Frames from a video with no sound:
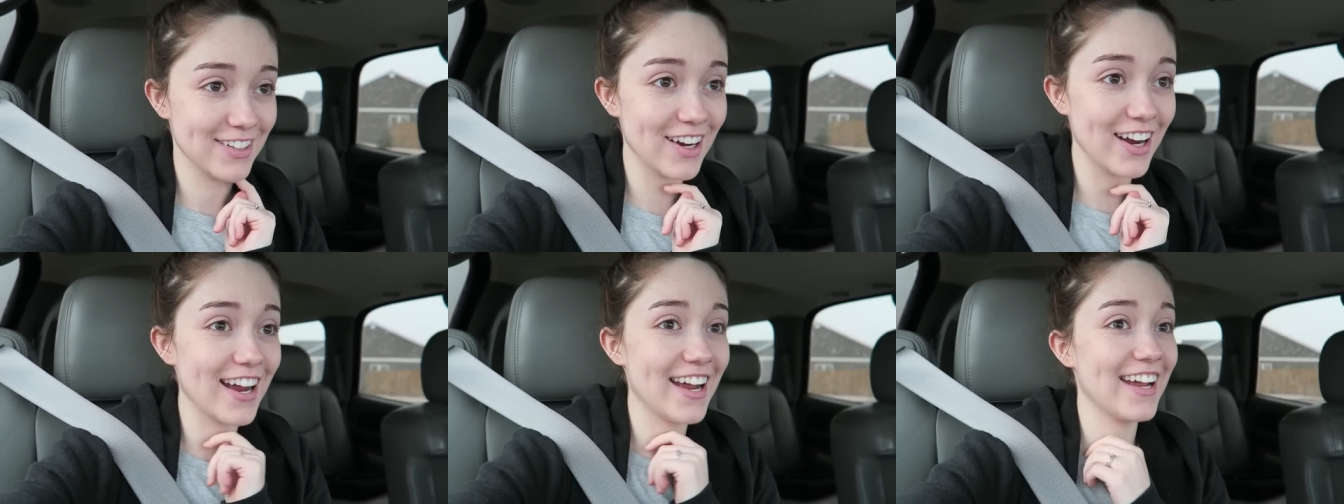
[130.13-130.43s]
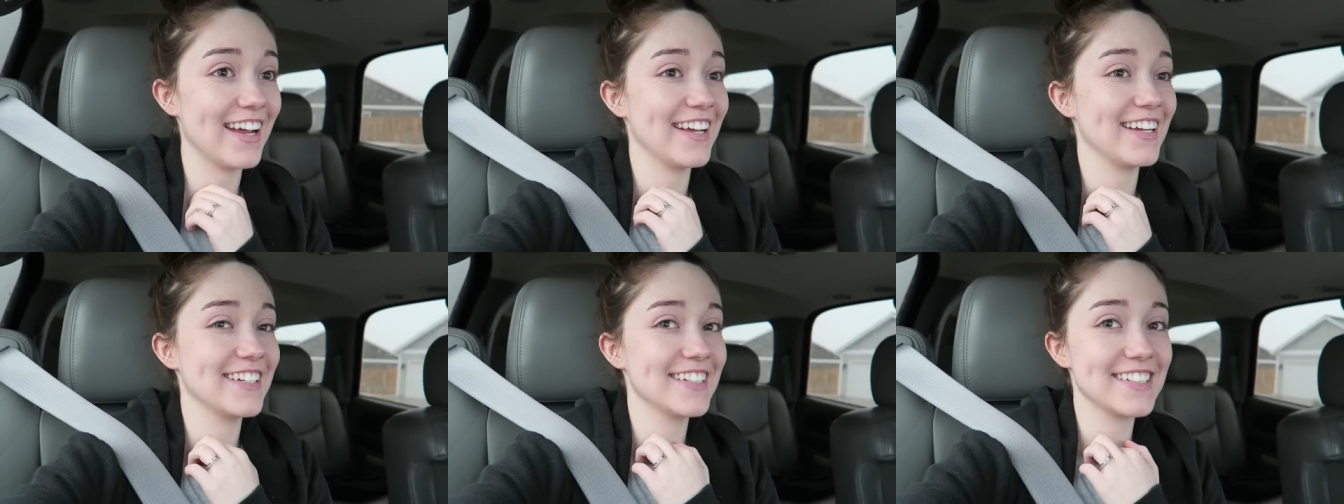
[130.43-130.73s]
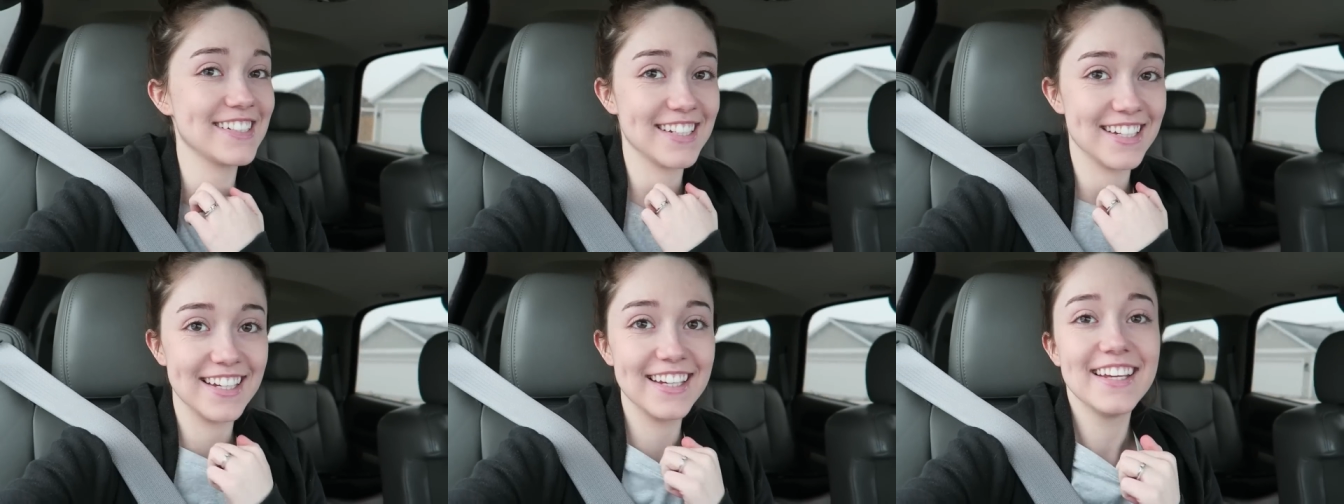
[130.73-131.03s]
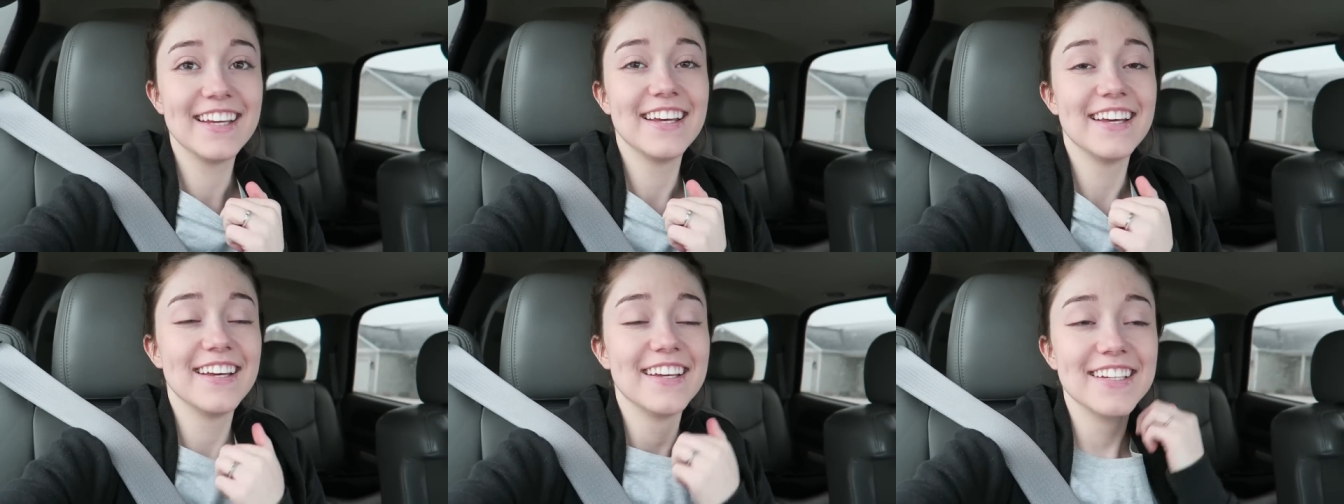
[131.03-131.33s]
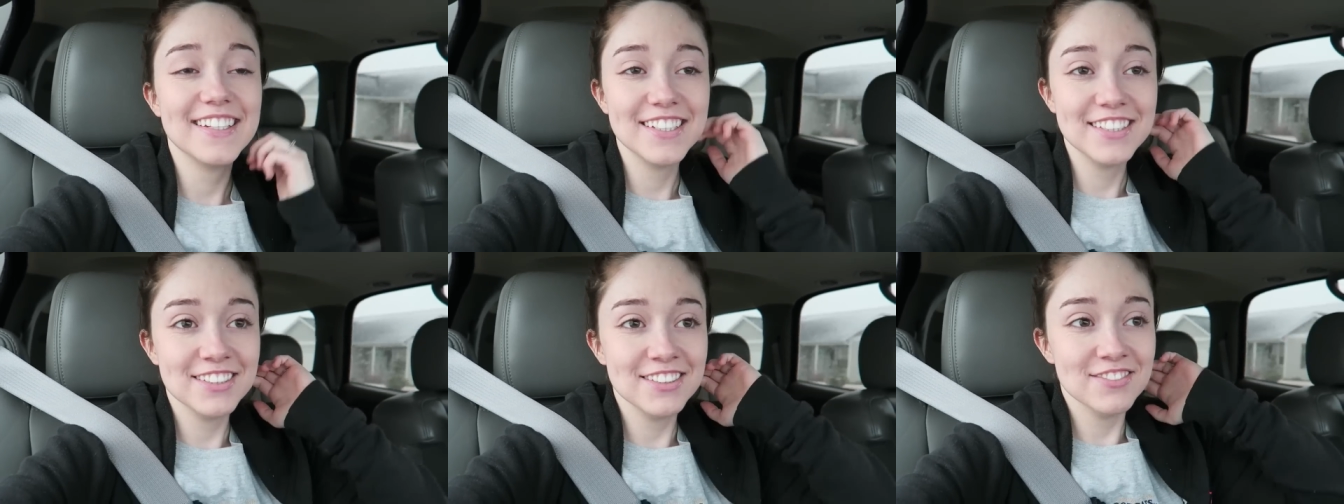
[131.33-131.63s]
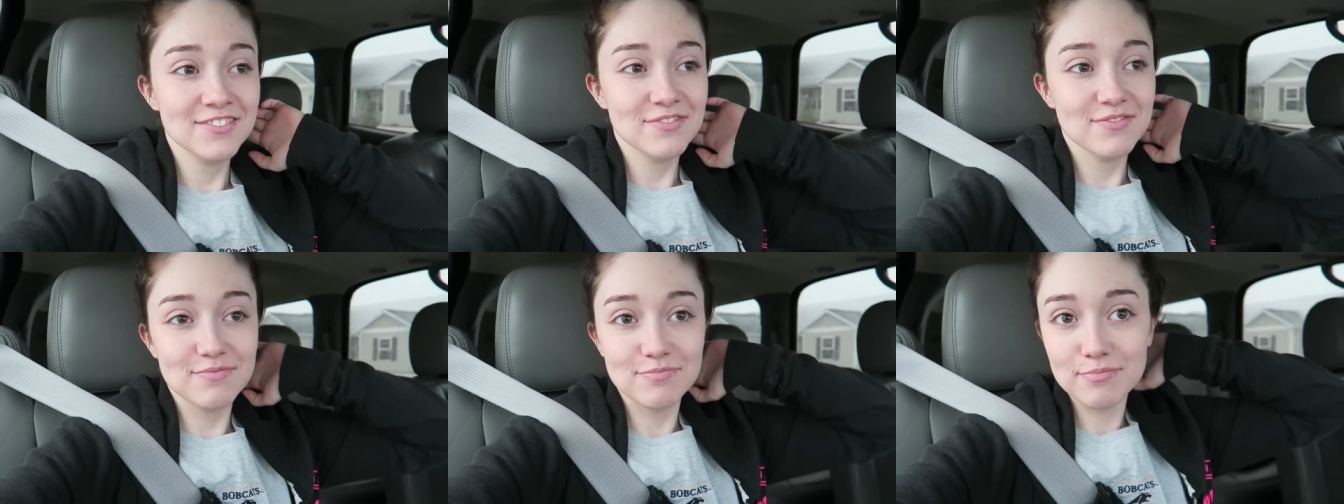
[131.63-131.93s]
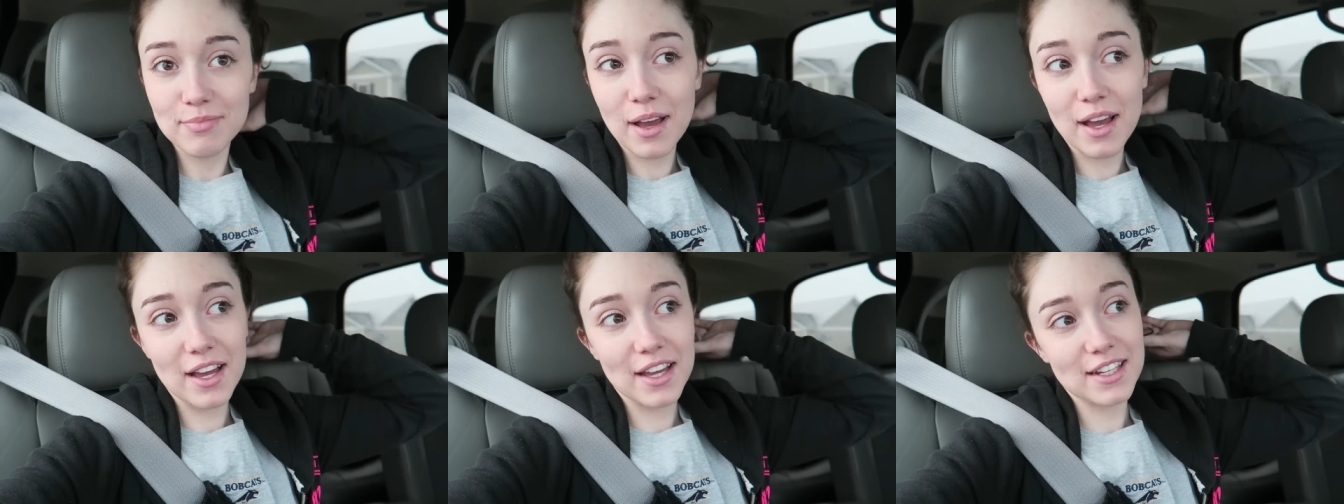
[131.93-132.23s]
great.
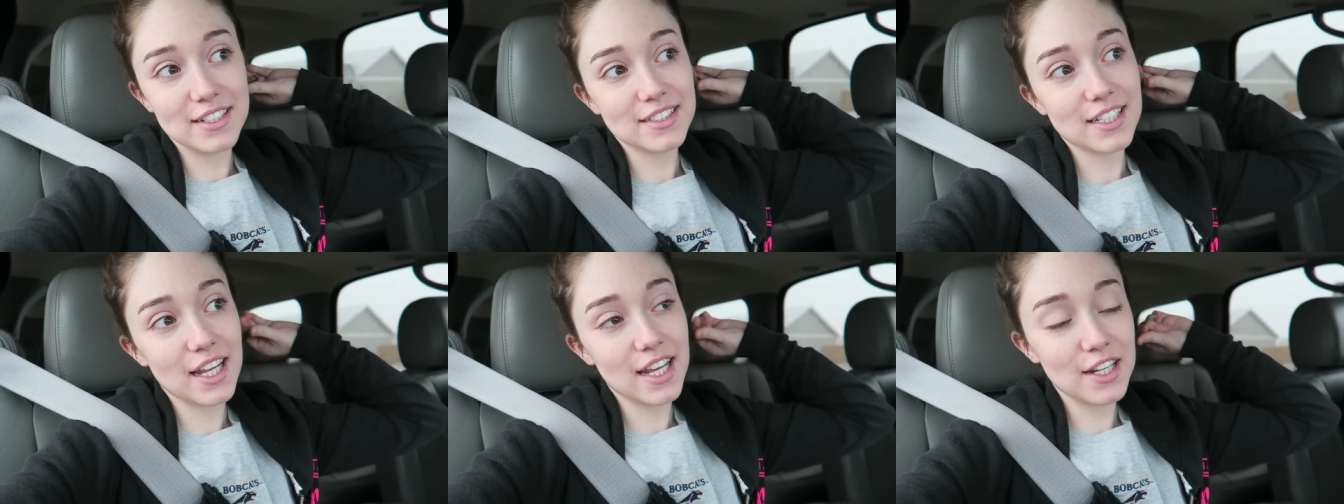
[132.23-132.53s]
But